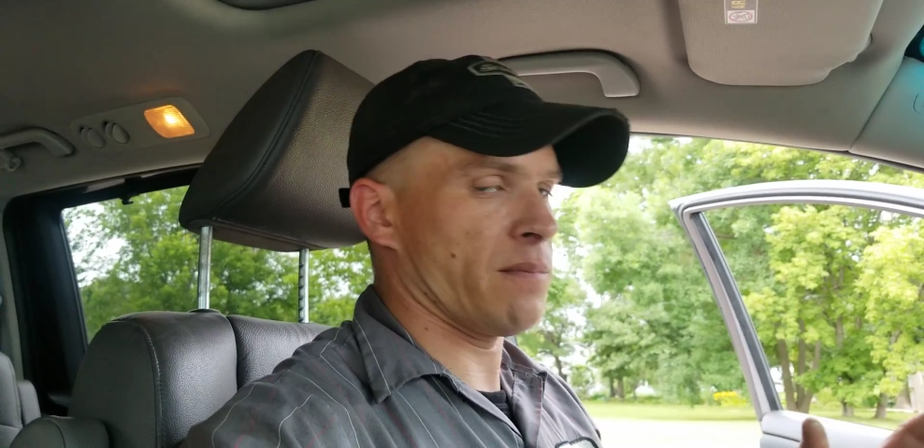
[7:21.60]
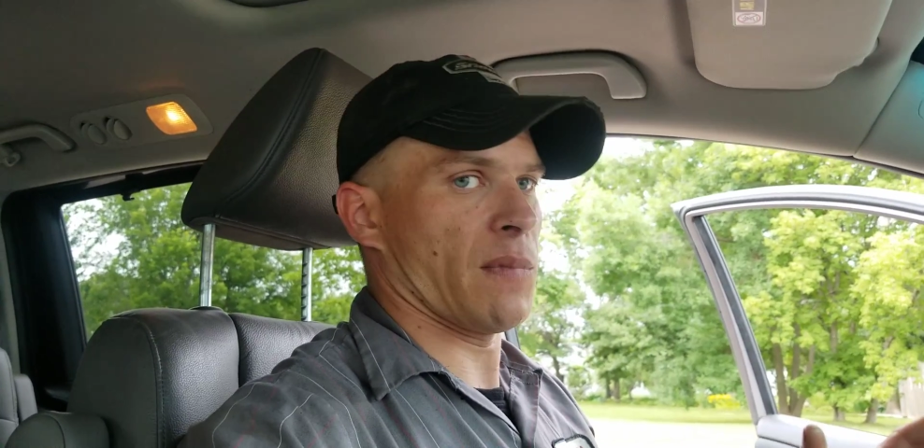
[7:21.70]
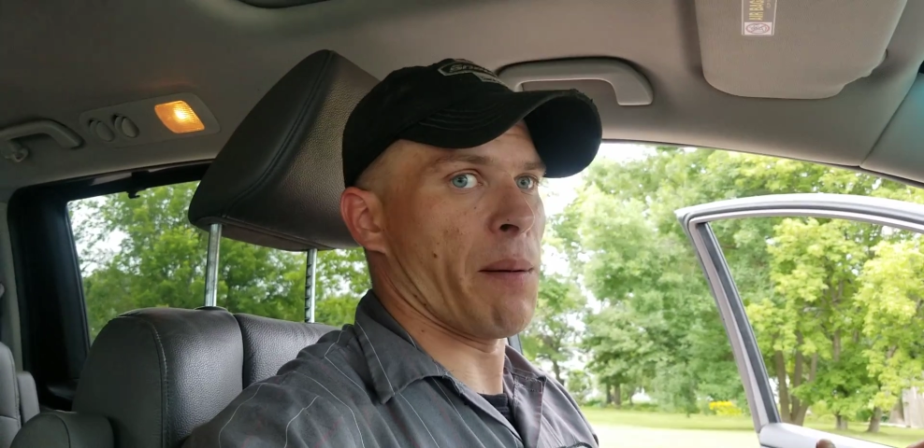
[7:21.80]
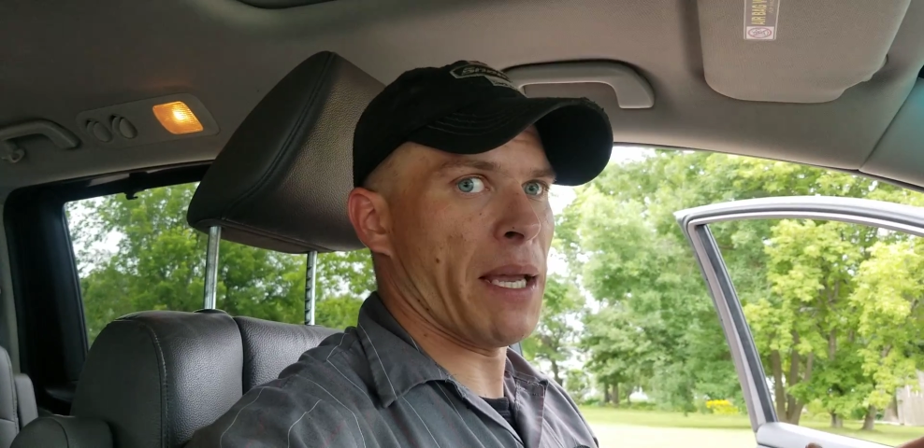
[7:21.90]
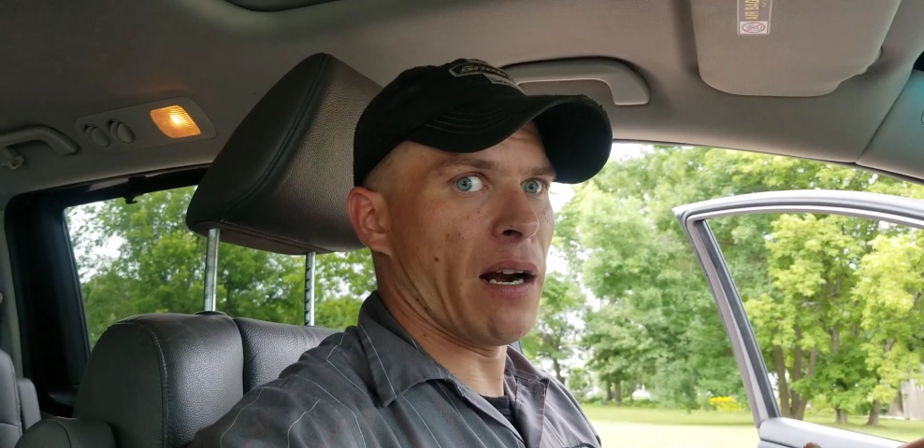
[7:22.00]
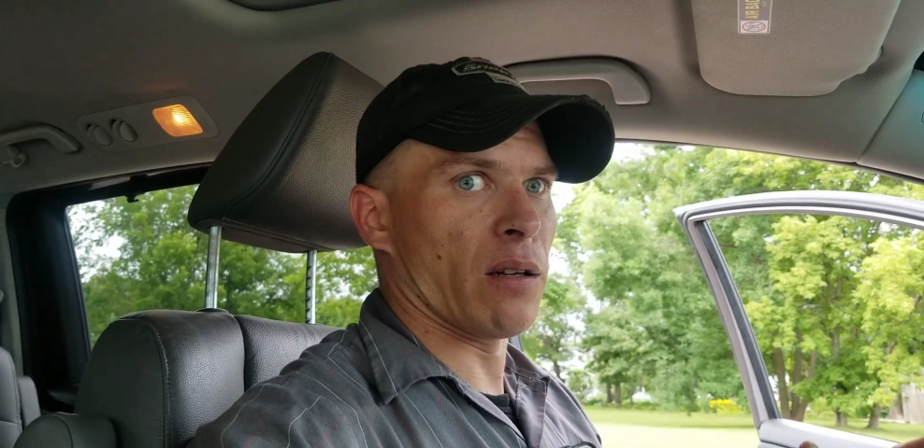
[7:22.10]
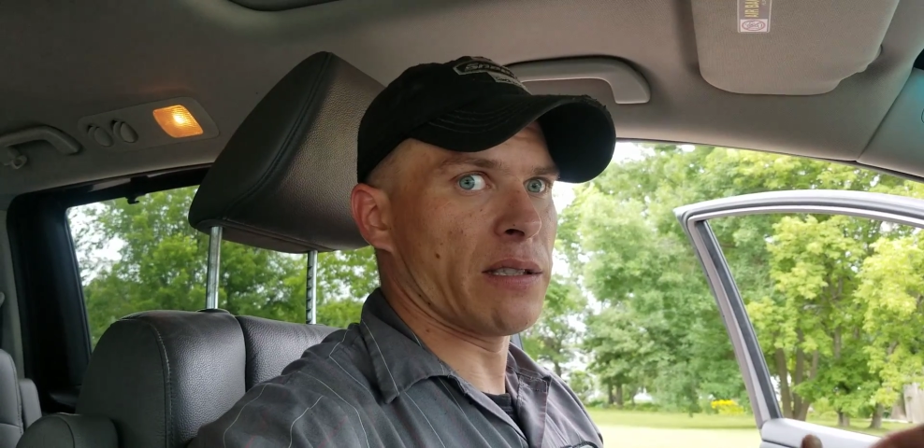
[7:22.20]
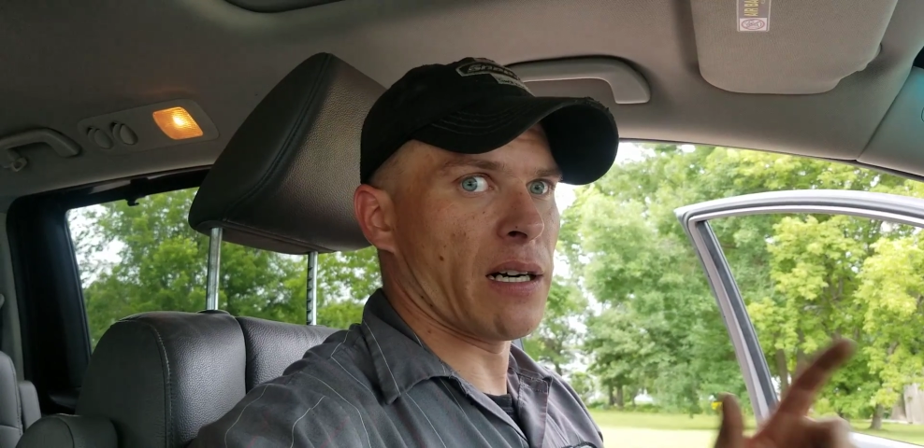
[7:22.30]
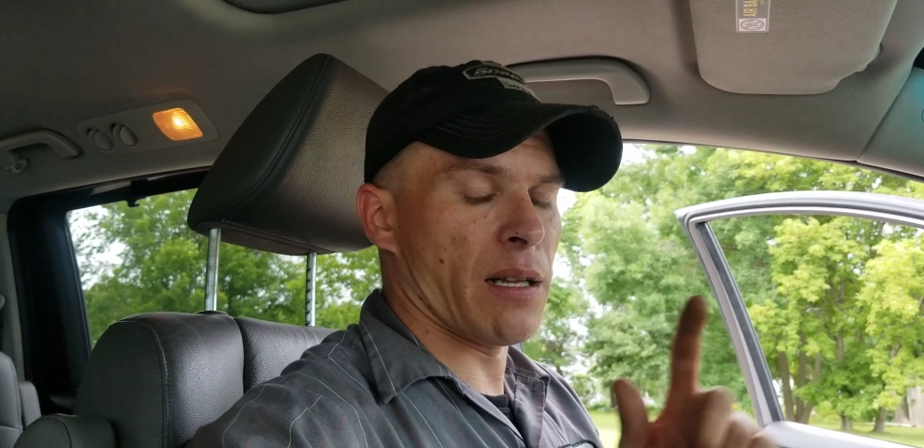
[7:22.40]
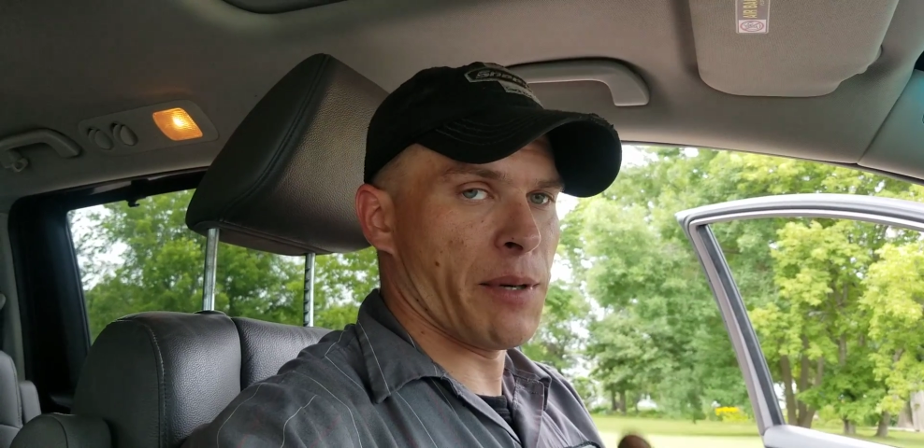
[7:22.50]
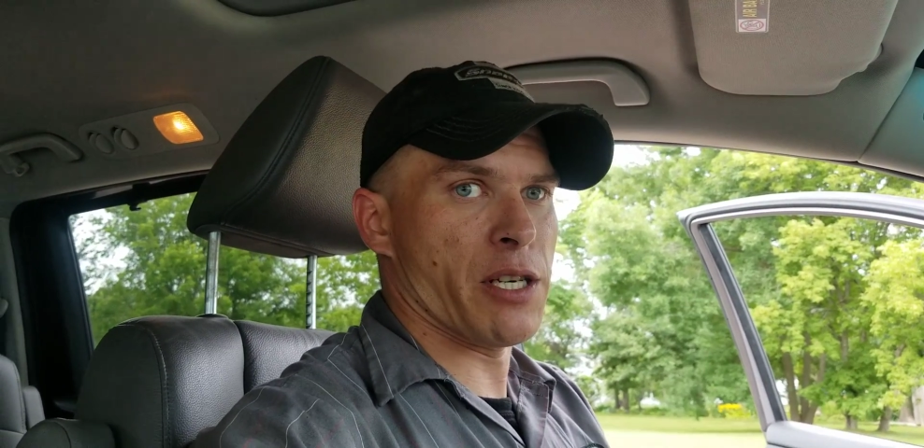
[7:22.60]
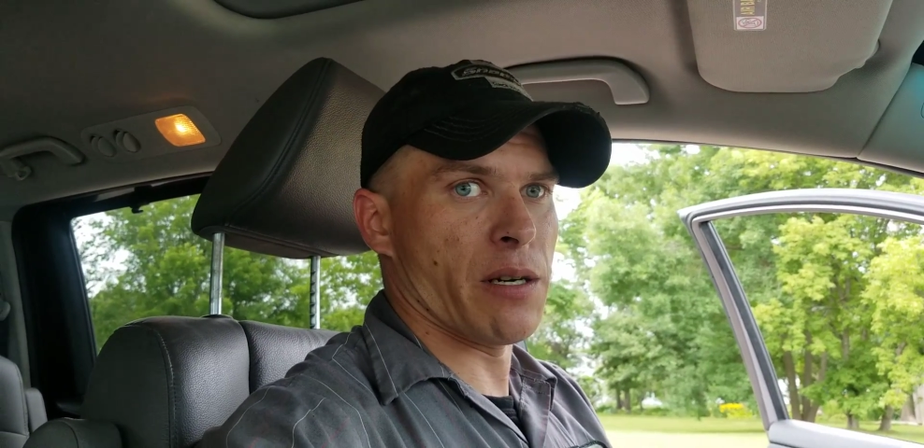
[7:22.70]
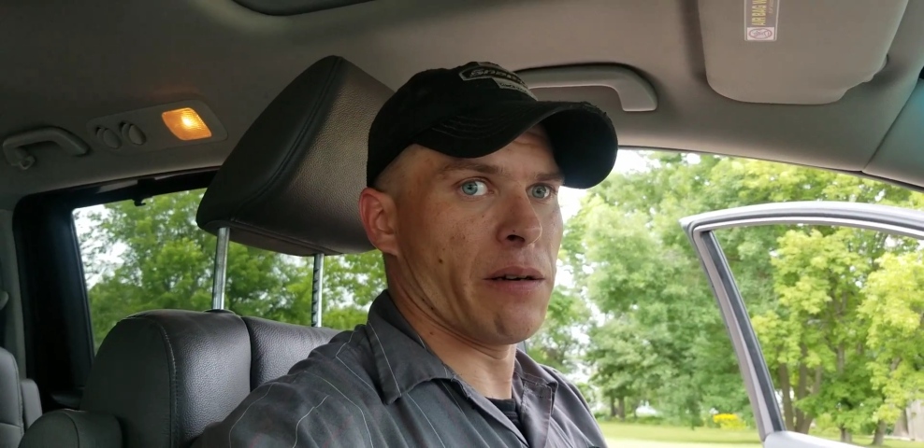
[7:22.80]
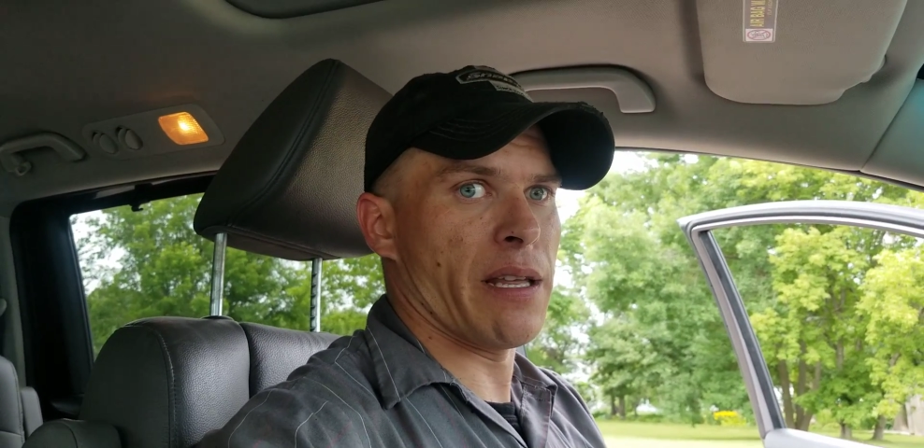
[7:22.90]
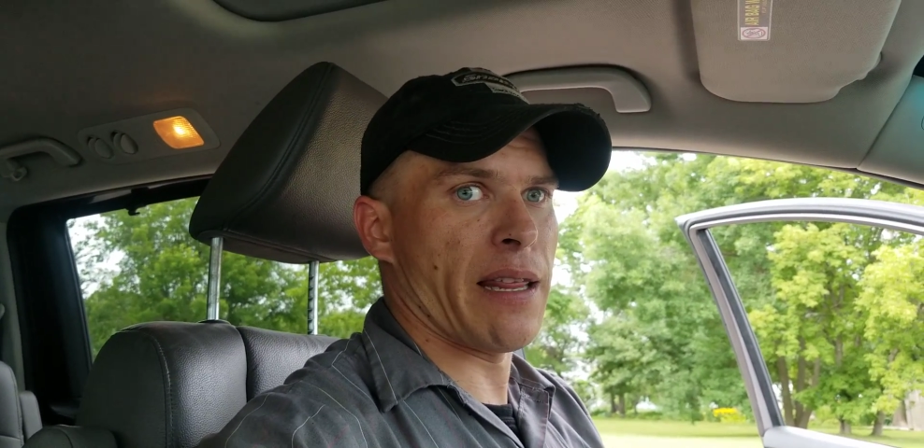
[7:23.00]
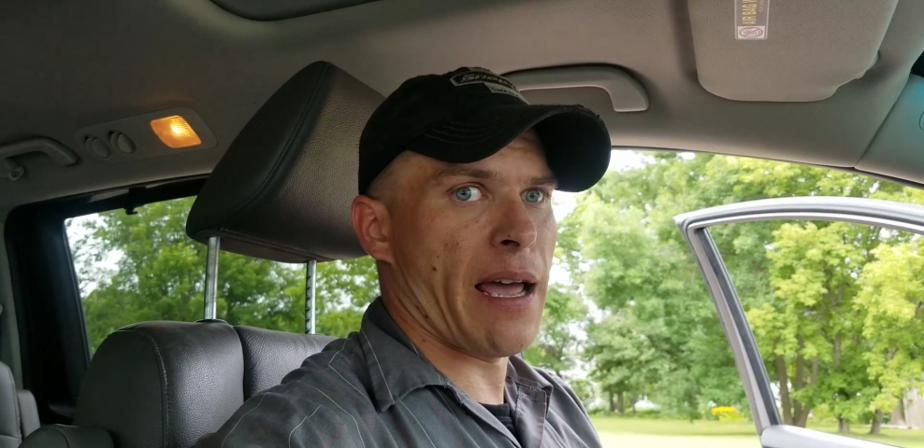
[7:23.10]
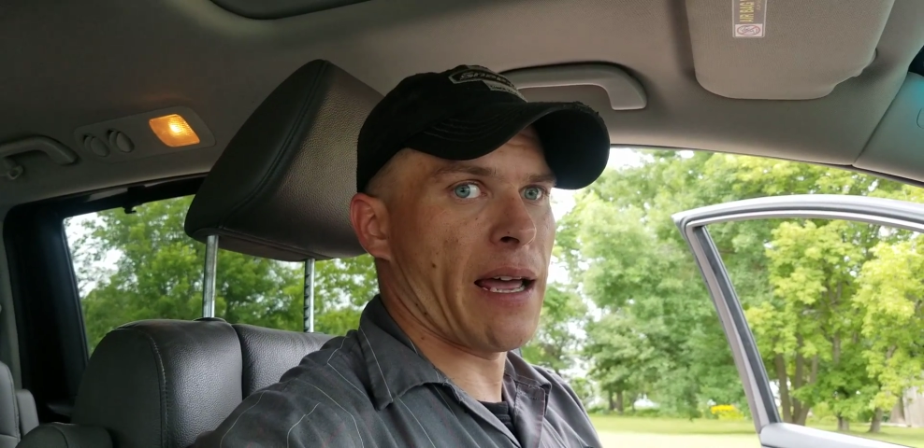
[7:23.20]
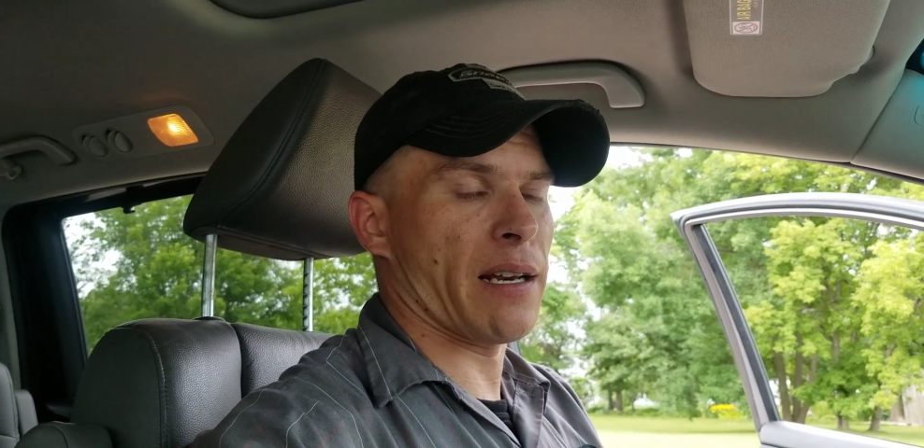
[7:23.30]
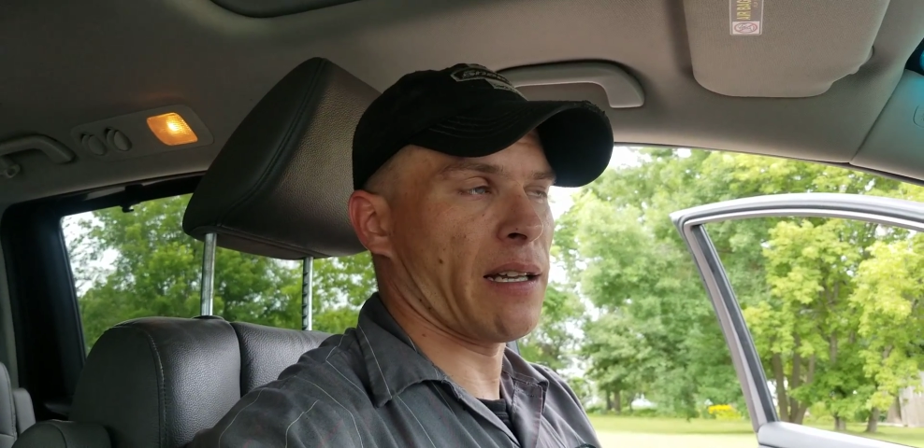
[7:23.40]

let me get out there. Let me show you that.